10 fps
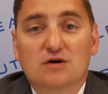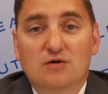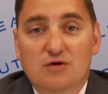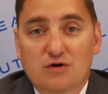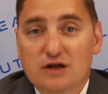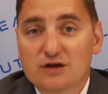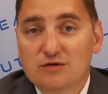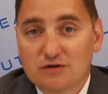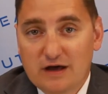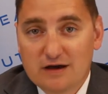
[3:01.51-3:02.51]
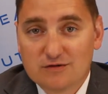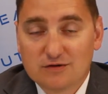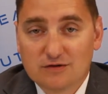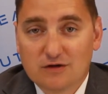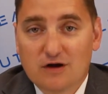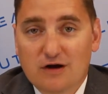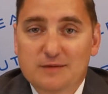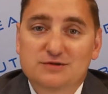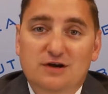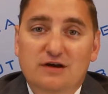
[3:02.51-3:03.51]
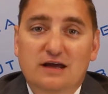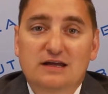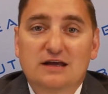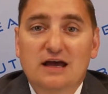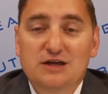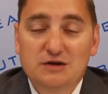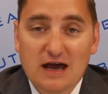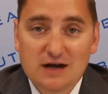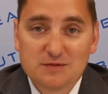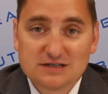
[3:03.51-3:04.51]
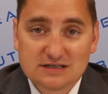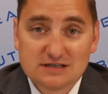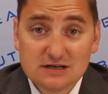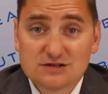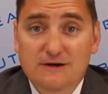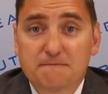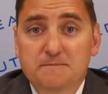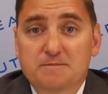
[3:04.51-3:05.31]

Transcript: or a unilateral, or I'm sorry, a unanimous decision,